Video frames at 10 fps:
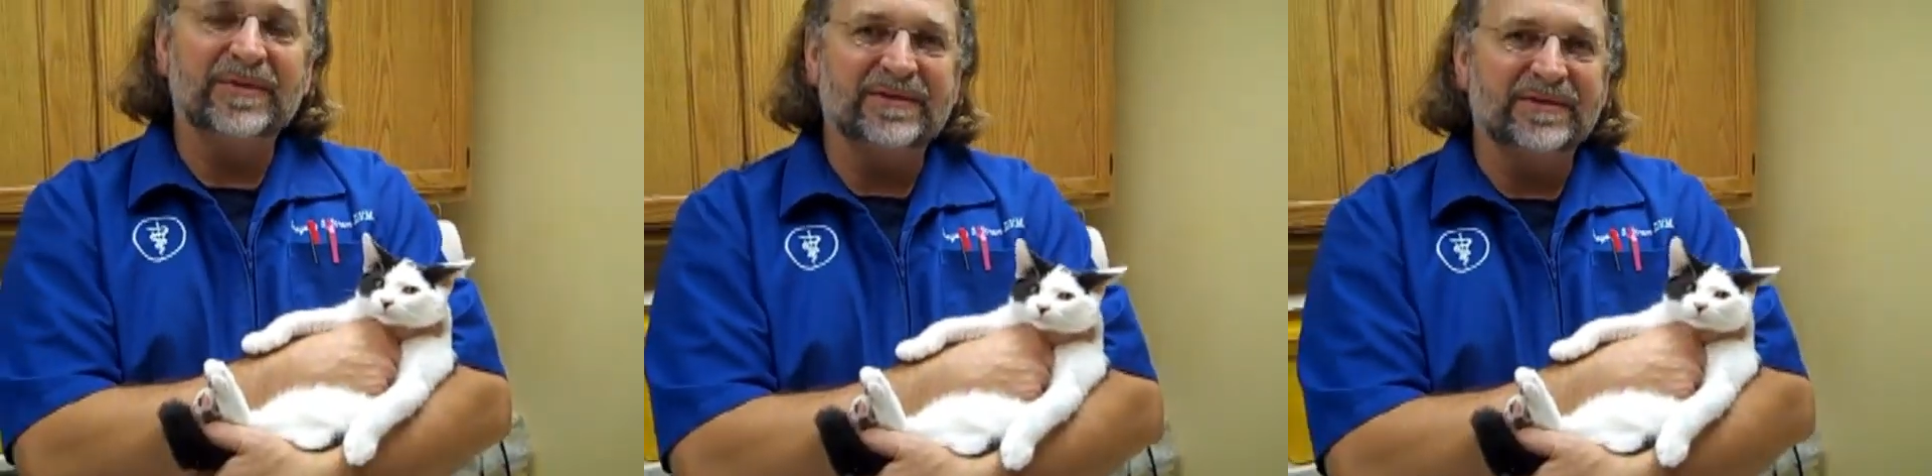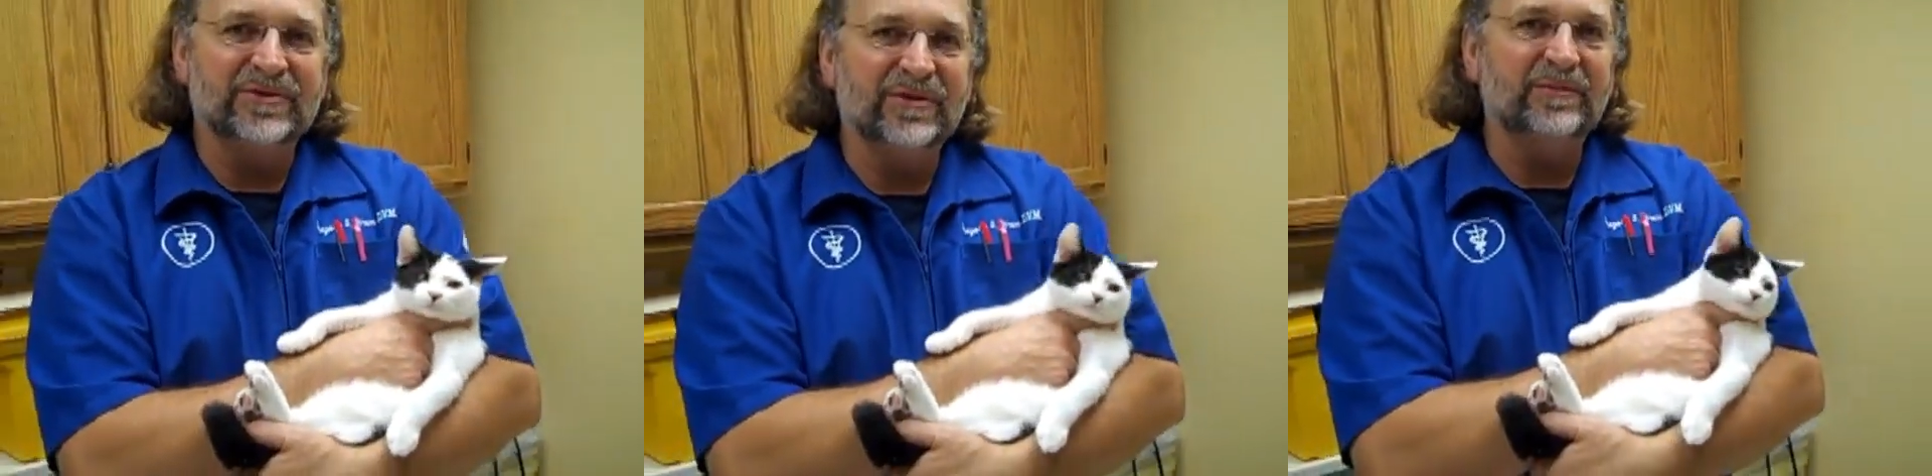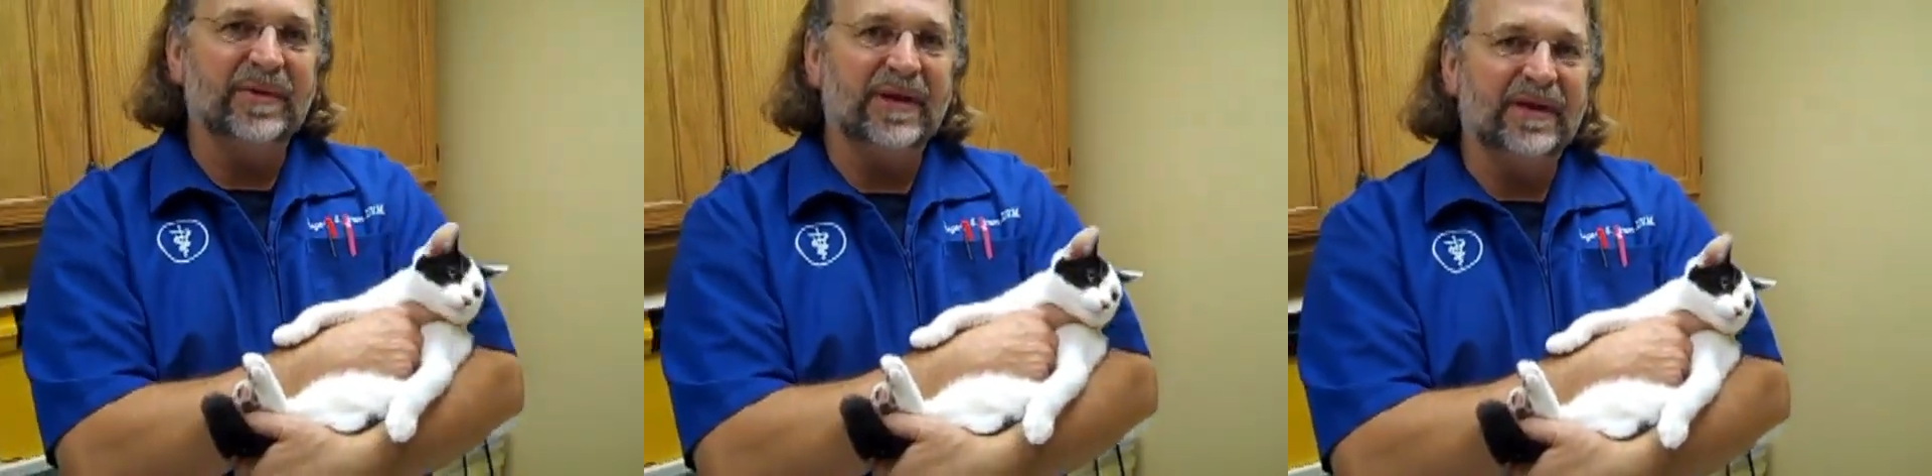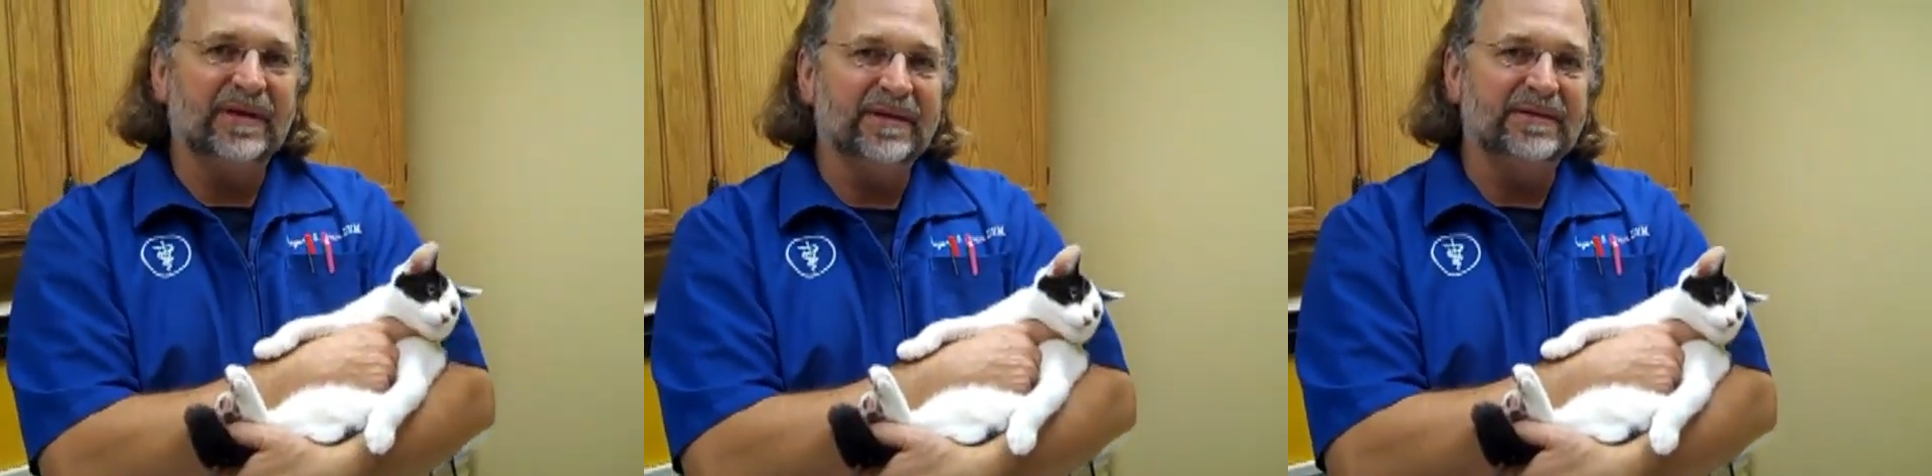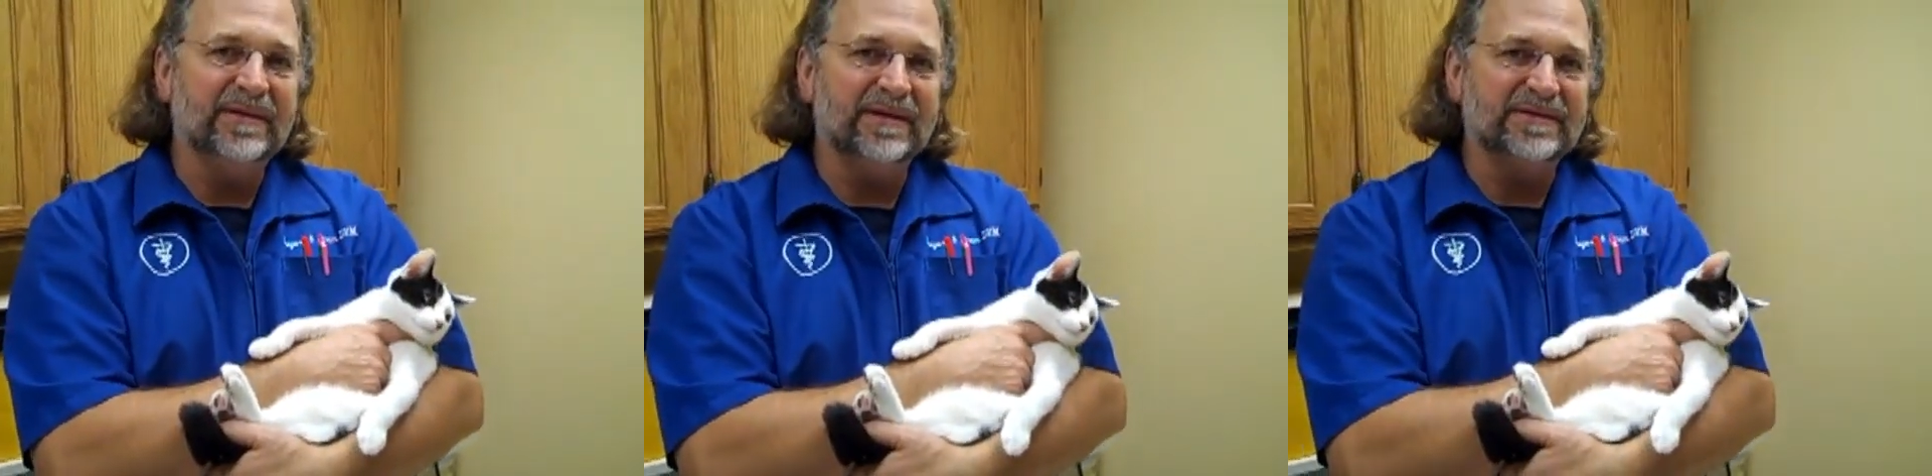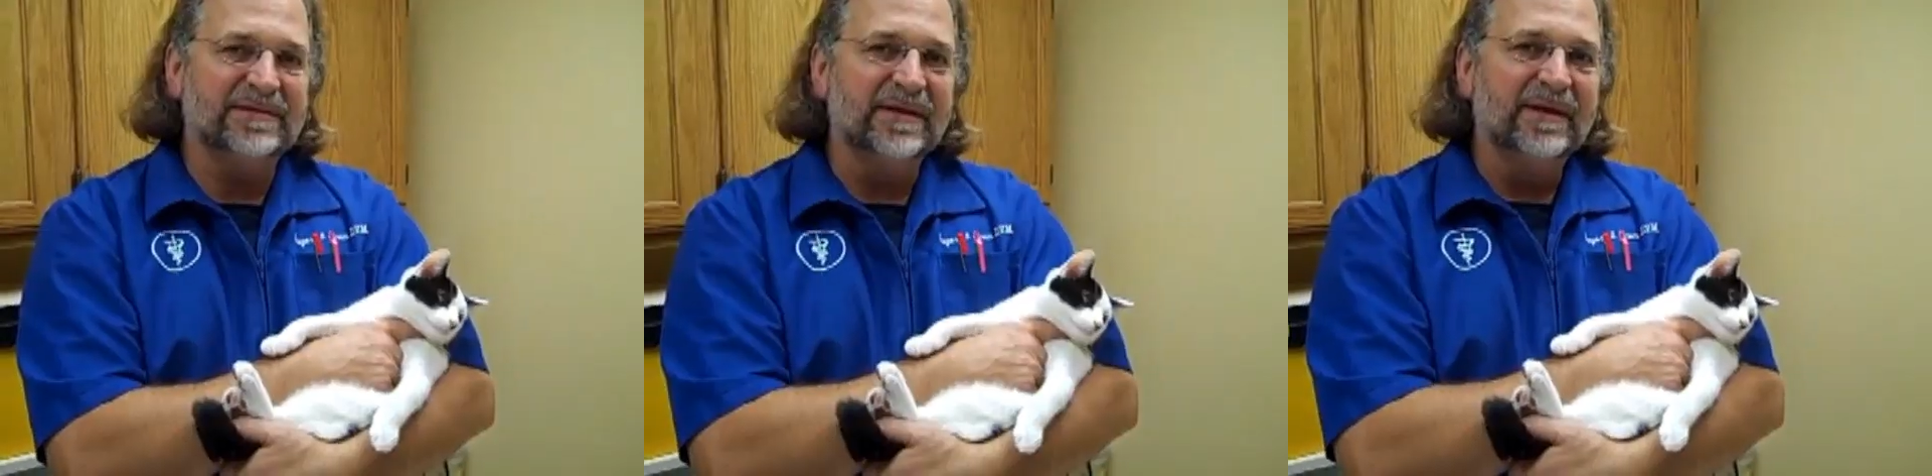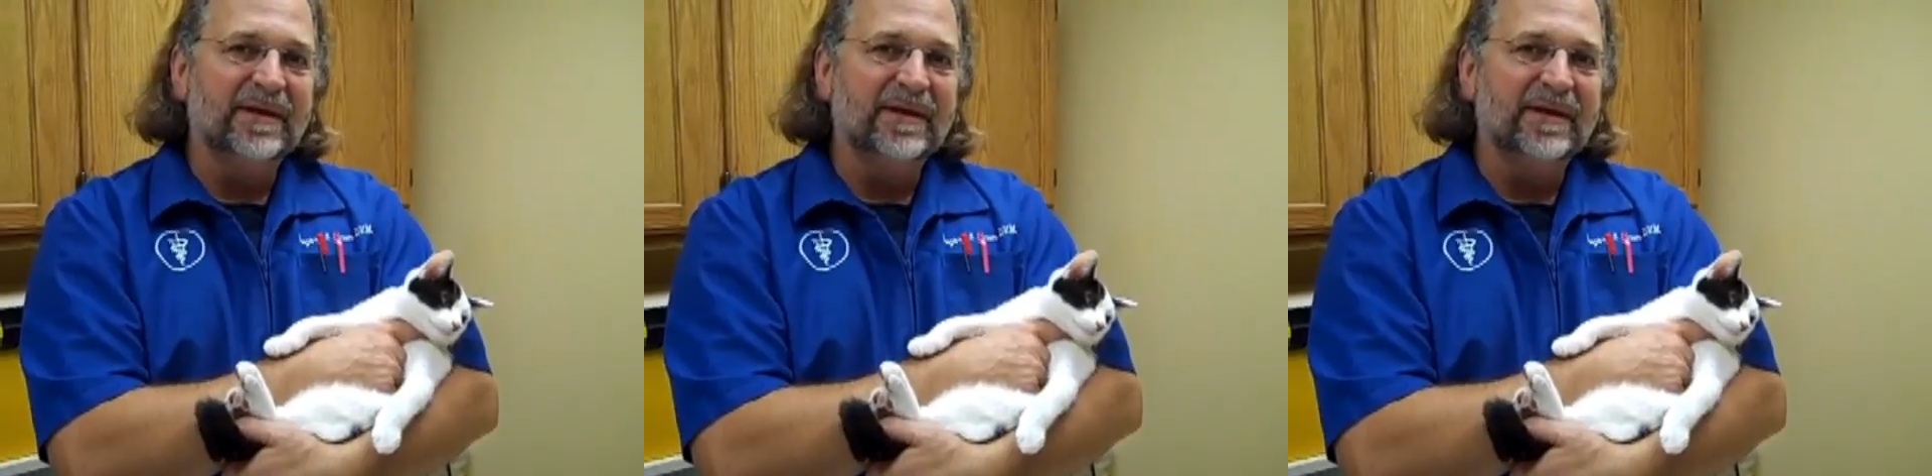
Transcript: as it should be, and it does